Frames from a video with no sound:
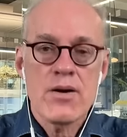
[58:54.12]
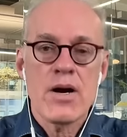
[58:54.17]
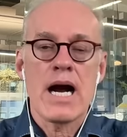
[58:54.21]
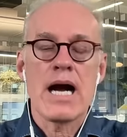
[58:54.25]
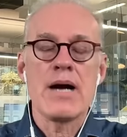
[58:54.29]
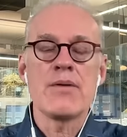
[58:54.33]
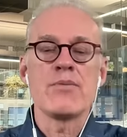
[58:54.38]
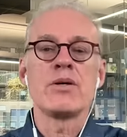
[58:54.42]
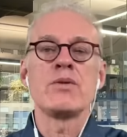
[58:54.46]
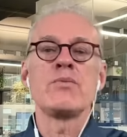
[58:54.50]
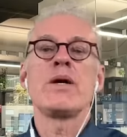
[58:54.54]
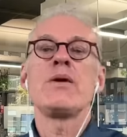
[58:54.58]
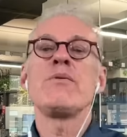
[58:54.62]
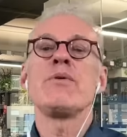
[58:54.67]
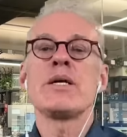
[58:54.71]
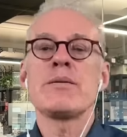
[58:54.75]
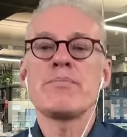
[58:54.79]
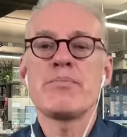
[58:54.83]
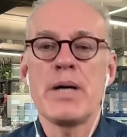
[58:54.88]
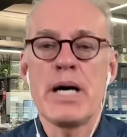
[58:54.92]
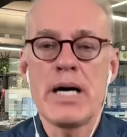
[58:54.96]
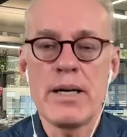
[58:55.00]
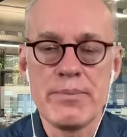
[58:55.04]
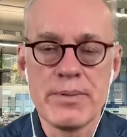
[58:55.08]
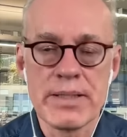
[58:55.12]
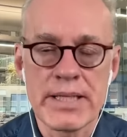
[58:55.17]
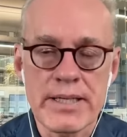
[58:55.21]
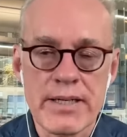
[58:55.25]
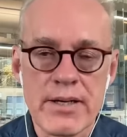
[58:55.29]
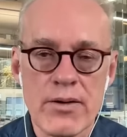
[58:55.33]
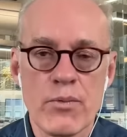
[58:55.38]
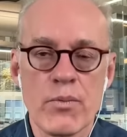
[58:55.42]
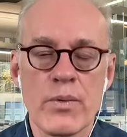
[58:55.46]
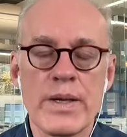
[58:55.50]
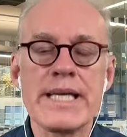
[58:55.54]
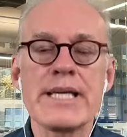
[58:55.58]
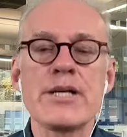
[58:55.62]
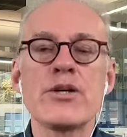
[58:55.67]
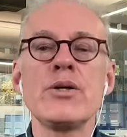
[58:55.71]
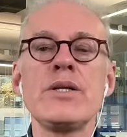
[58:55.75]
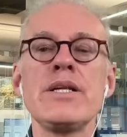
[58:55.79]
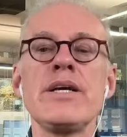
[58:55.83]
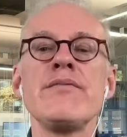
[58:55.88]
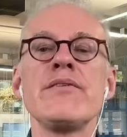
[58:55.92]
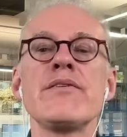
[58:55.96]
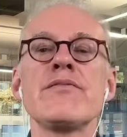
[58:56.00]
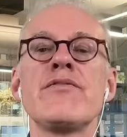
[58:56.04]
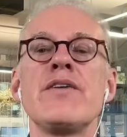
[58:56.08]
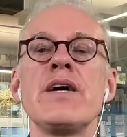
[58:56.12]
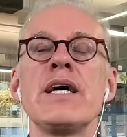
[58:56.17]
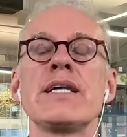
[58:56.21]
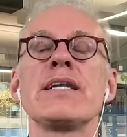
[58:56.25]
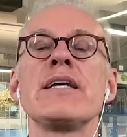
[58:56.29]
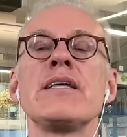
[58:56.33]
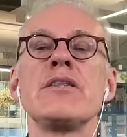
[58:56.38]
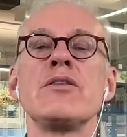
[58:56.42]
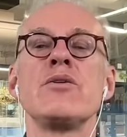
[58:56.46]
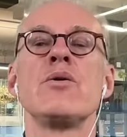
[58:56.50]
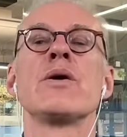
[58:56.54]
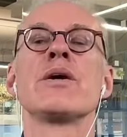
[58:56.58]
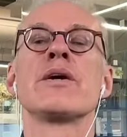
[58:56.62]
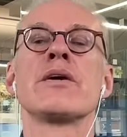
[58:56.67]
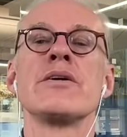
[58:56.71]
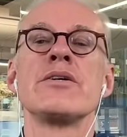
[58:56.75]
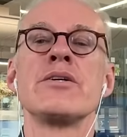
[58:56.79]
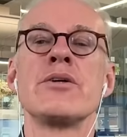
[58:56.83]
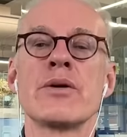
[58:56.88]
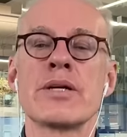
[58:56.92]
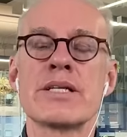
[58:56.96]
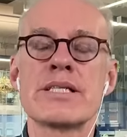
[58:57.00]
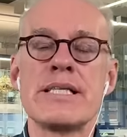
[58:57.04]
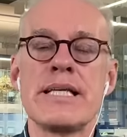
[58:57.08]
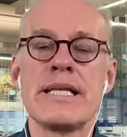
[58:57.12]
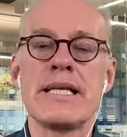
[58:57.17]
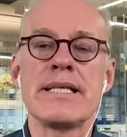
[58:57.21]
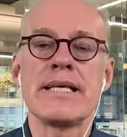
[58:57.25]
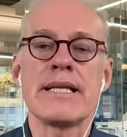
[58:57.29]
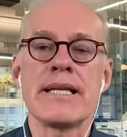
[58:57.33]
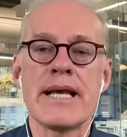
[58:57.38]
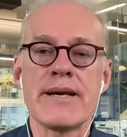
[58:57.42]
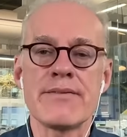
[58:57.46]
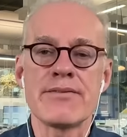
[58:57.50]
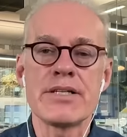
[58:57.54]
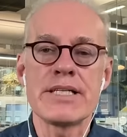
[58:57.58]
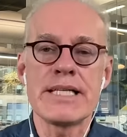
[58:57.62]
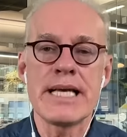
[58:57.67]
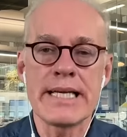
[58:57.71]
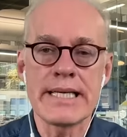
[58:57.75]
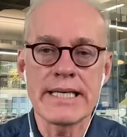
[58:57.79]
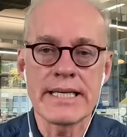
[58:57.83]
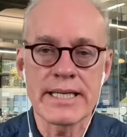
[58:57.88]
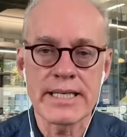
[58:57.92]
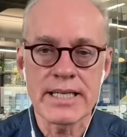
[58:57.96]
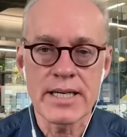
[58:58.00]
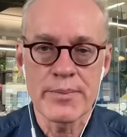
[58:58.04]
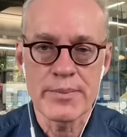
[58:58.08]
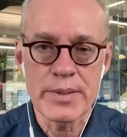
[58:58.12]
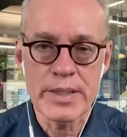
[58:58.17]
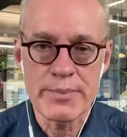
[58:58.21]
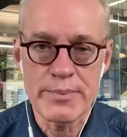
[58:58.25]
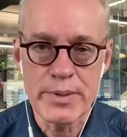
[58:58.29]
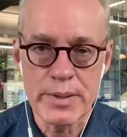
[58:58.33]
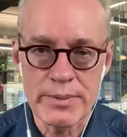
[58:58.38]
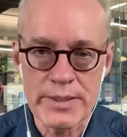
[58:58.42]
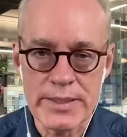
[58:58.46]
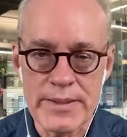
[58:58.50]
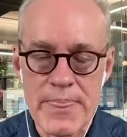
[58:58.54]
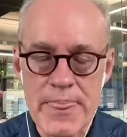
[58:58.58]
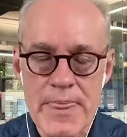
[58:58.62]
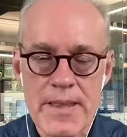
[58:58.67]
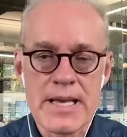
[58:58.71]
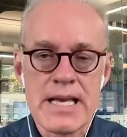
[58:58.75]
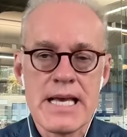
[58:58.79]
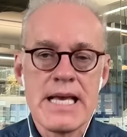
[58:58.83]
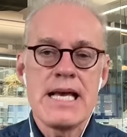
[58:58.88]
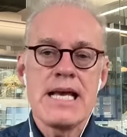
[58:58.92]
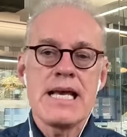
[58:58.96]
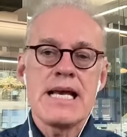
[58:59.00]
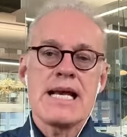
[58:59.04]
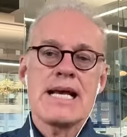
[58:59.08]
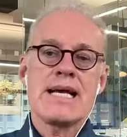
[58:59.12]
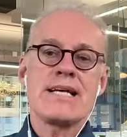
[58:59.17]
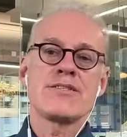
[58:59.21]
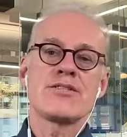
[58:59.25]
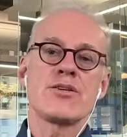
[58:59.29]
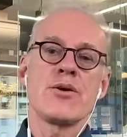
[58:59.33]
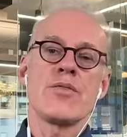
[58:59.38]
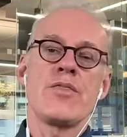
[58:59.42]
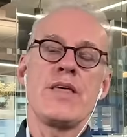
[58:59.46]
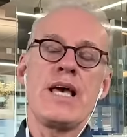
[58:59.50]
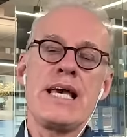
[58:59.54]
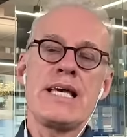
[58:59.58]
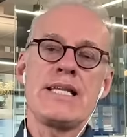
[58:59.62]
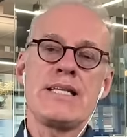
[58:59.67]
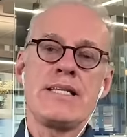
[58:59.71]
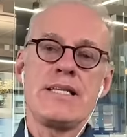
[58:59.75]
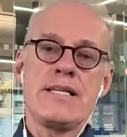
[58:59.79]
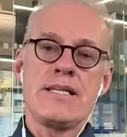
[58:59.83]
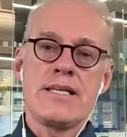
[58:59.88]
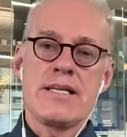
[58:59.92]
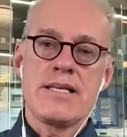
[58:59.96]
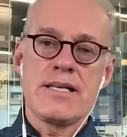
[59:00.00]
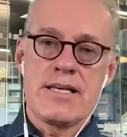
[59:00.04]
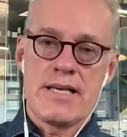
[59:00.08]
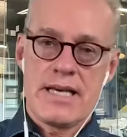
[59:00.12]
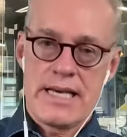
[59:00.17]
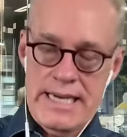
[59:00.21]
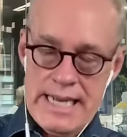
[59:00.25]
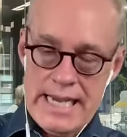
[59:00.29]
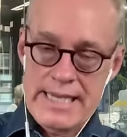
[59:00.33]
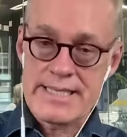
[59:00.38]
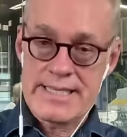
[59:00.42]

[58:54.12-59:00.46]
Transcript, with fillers: And when we went public, we couldn't even find a lawyer in New York City that had ever taken a company public. And so then, and I